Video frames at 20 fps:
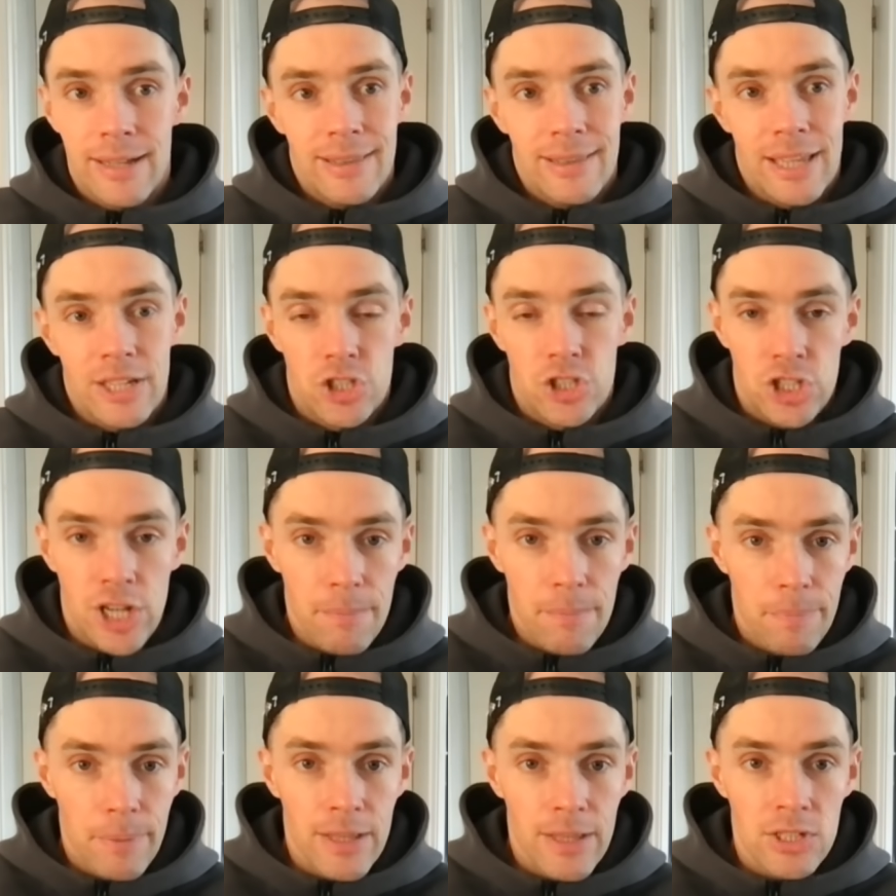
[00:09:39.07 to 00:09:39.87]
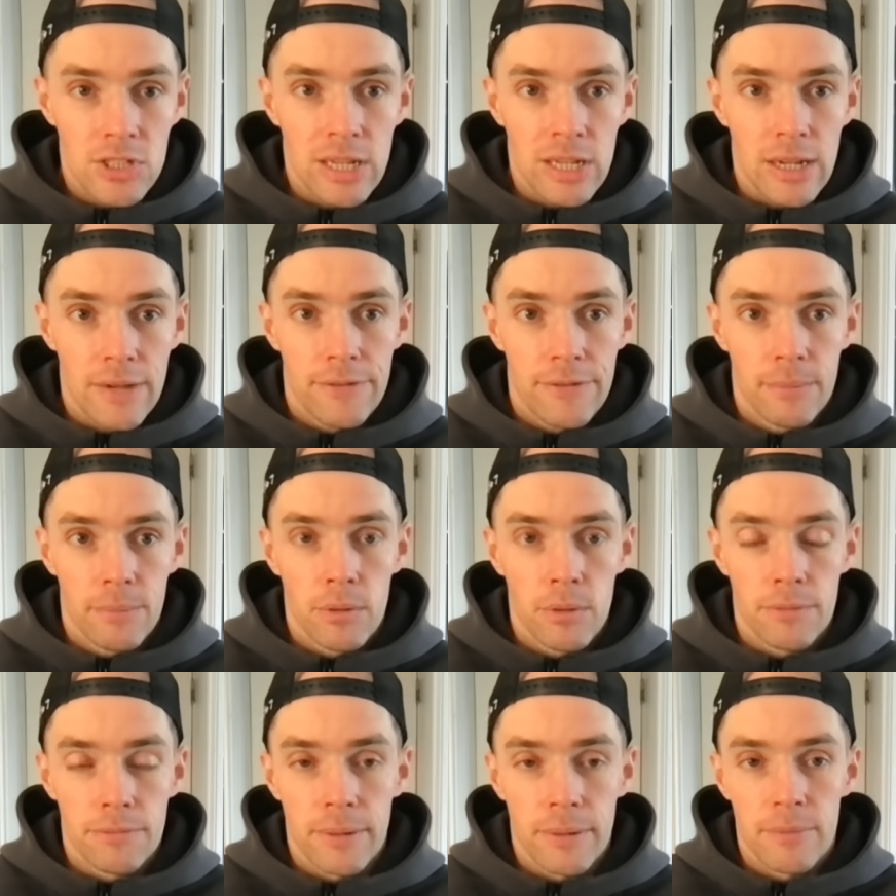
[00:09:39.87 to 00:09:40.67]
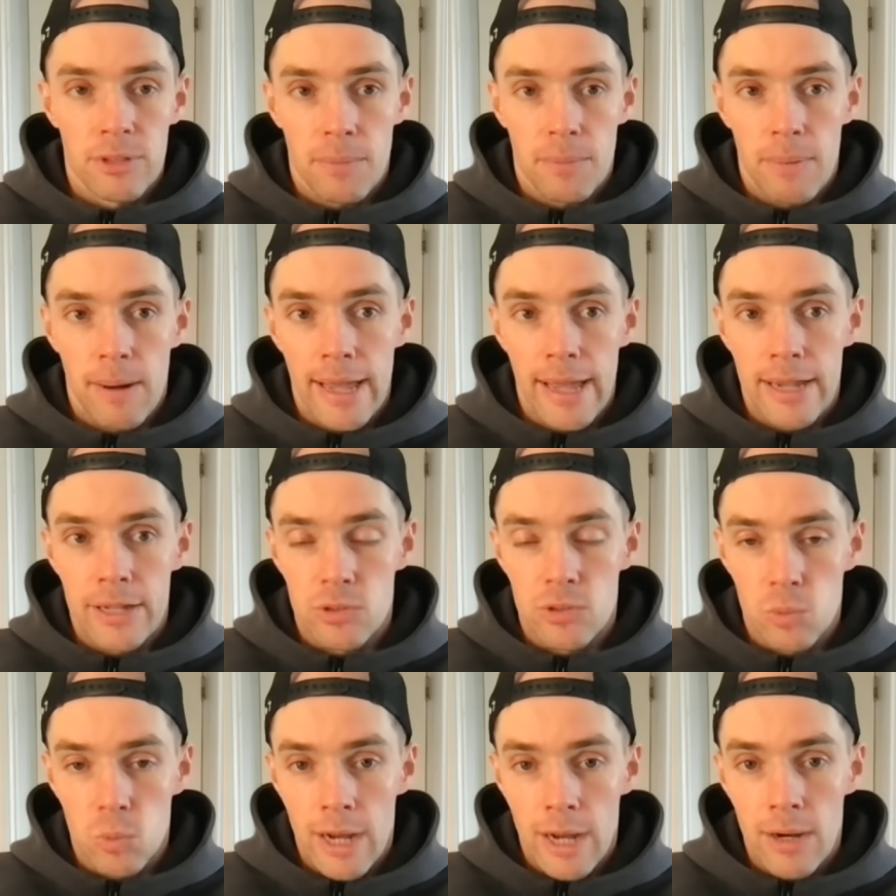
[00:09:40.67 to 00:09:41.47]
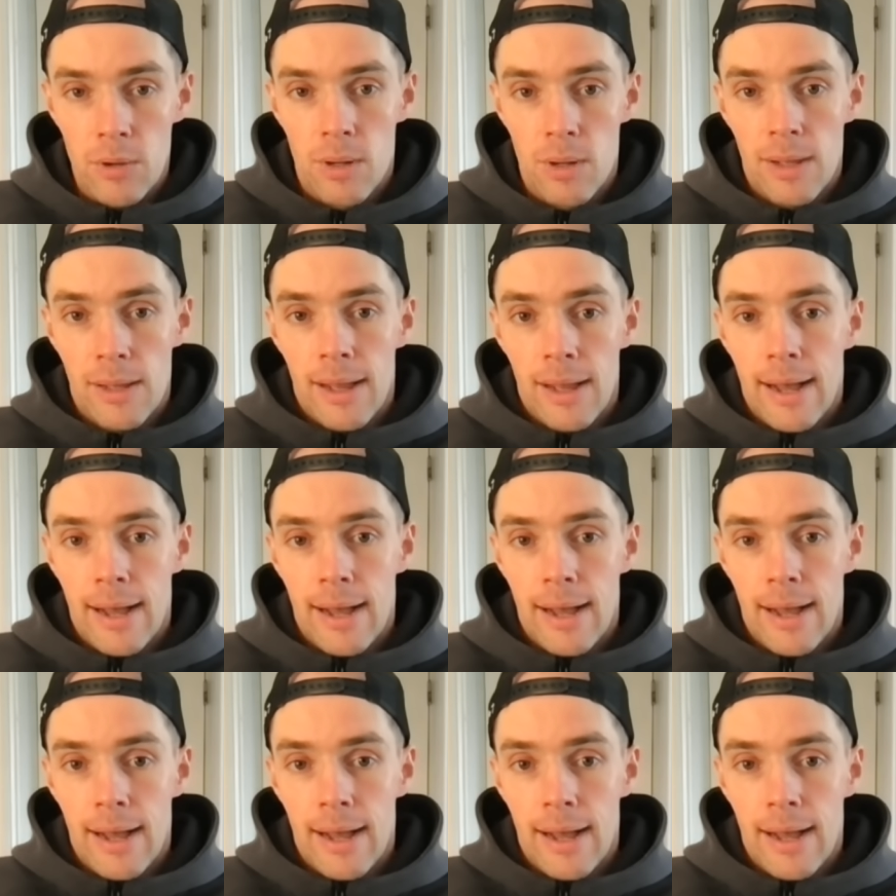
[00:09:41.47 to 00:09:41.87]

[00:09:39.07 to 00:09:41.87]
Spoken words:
There's Champions League football for him to play as well.